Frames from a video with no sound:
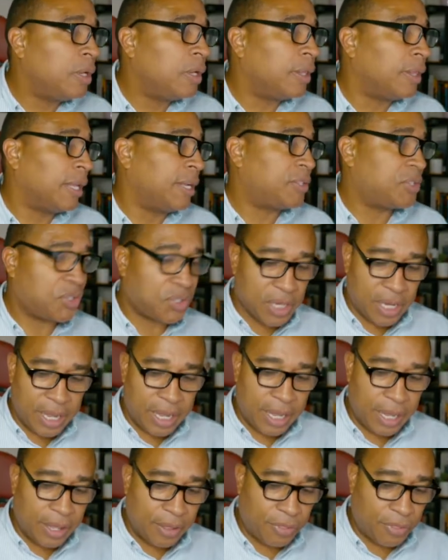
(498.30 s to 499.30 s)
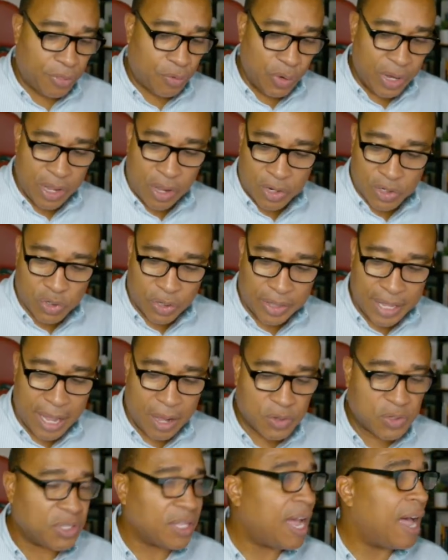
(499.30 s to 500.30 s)
Let's say
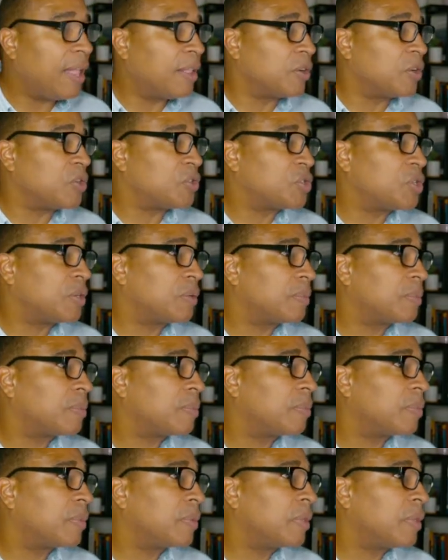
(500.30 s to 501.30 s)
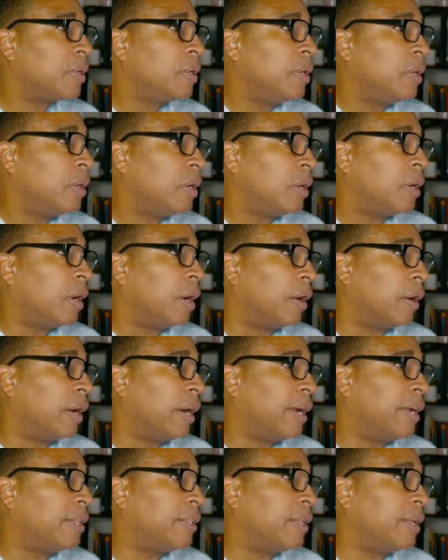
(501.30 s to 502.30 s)
$300,000. All
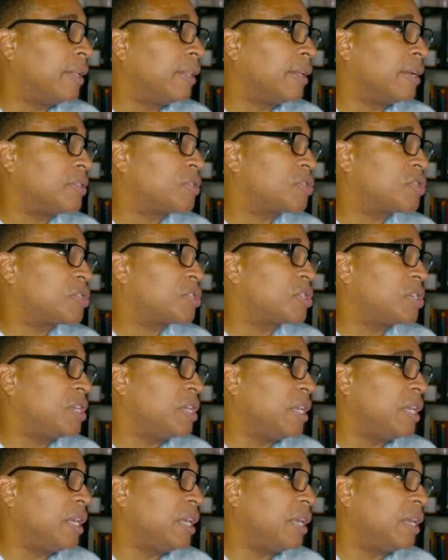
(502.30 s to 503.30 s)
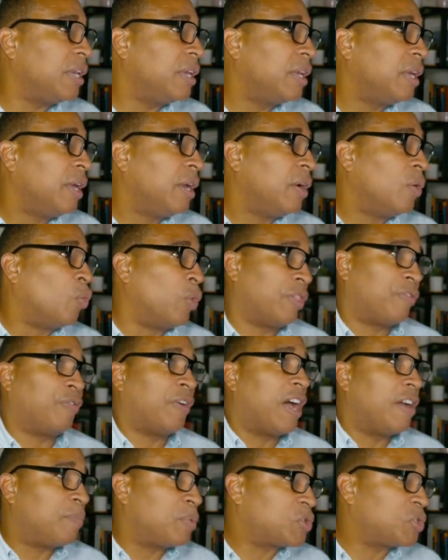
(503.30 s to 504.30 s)
right, let's see, with
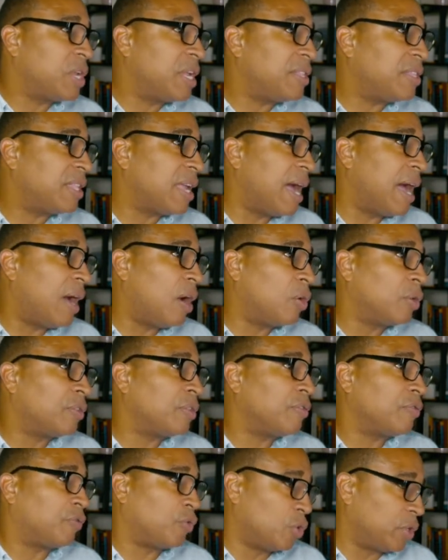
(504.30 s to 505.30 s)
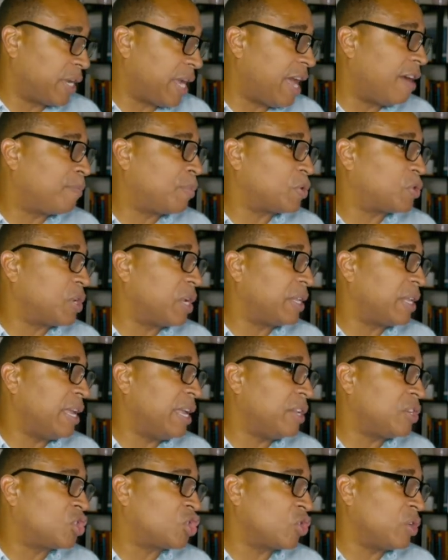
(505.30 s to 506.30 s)
5% down, 4.5%
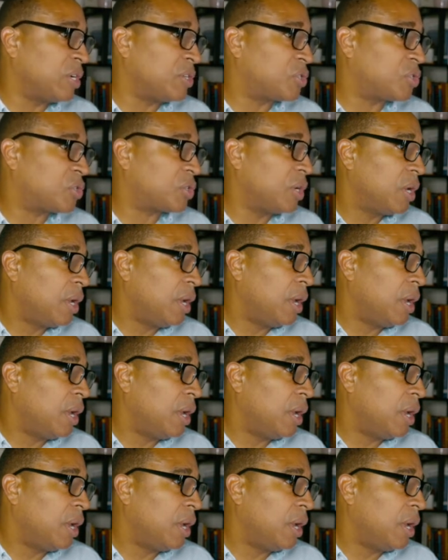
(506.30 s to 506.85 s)
interest.